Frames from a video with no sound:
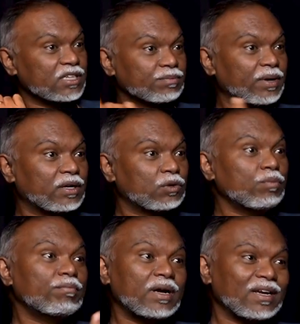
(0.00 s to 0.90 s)
respect to
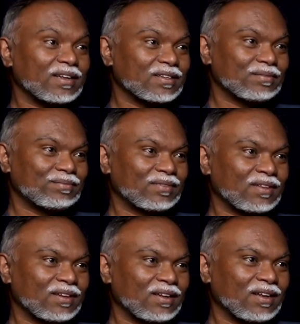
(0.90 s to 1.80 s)
money.
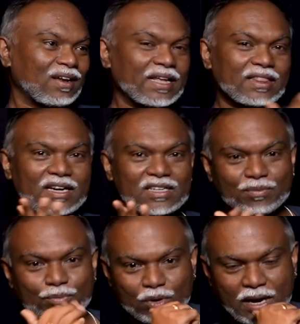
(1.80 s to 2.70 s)
Like there is a
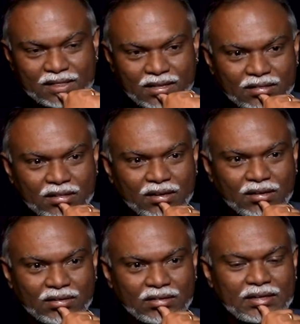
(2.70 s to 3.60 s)
book, I think
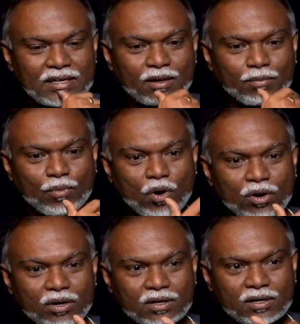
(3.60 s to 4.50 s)
the
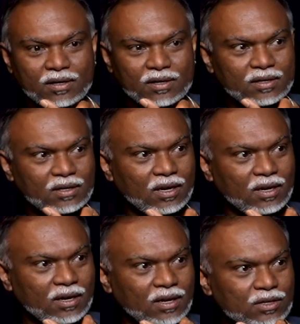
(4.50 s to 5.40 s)
monk
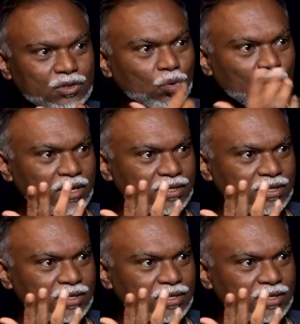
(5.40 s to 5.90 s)
sold his